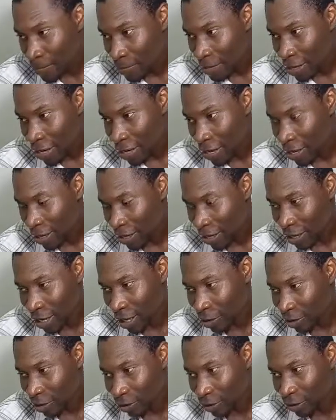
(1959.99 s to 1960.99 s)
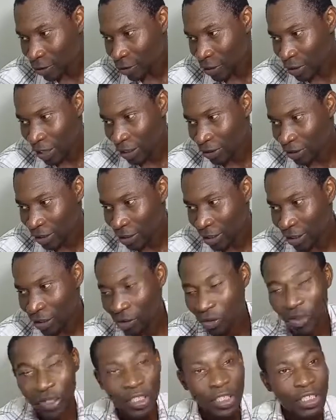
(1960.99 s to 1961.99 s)
and how you are going to handle the
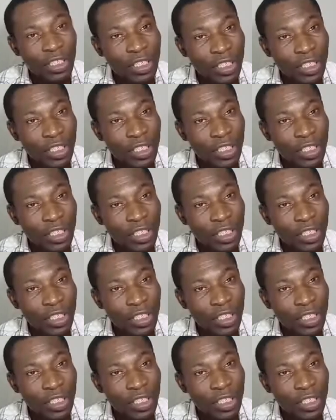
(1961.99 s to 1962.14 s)
dishonesty.